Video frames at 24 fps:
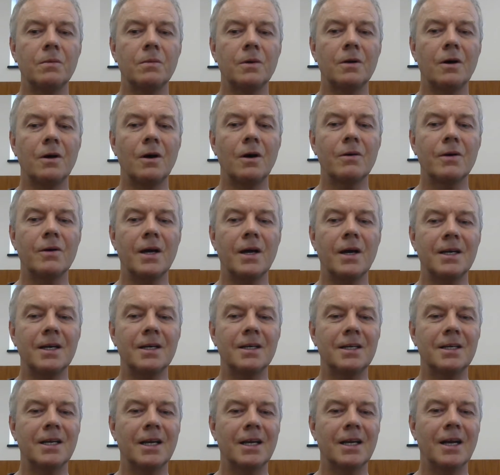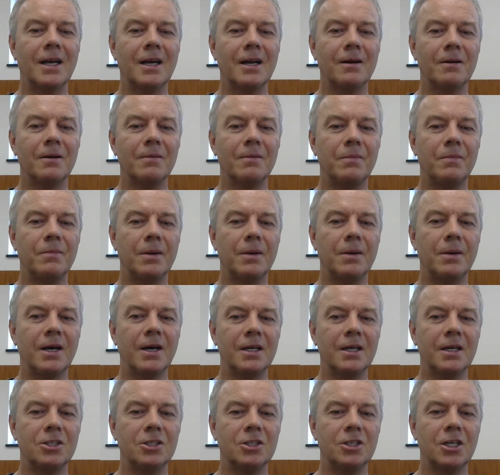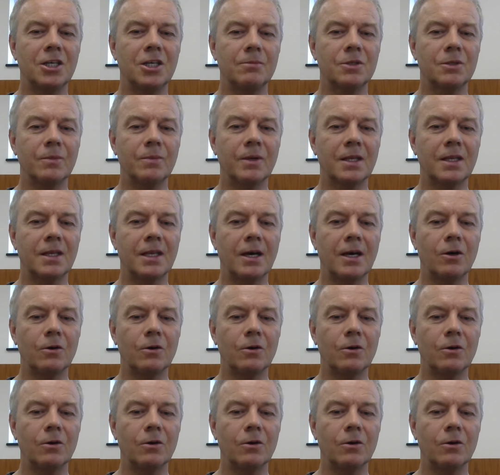All right. Take care. Bye-bye. James Smith out.